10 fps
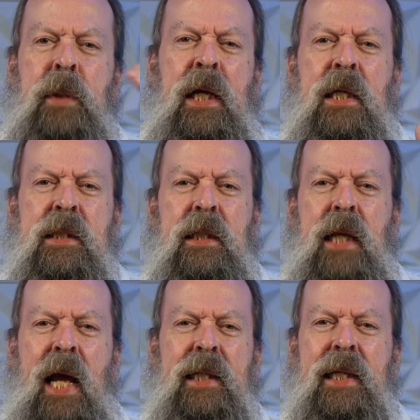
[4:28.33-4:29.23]
because in
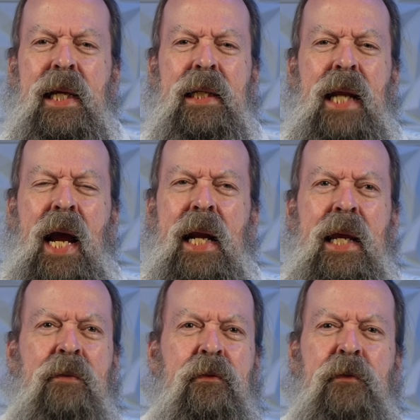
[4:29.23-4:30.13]

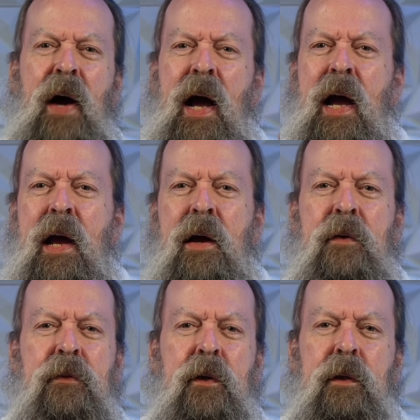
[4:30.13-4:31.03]

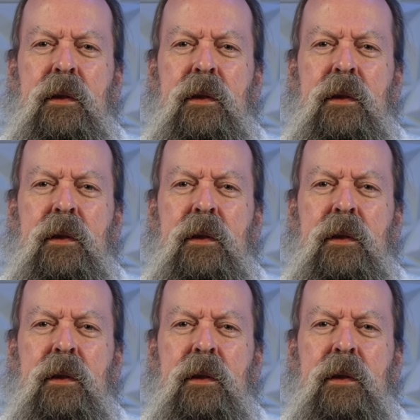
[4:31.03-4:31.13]
1995 or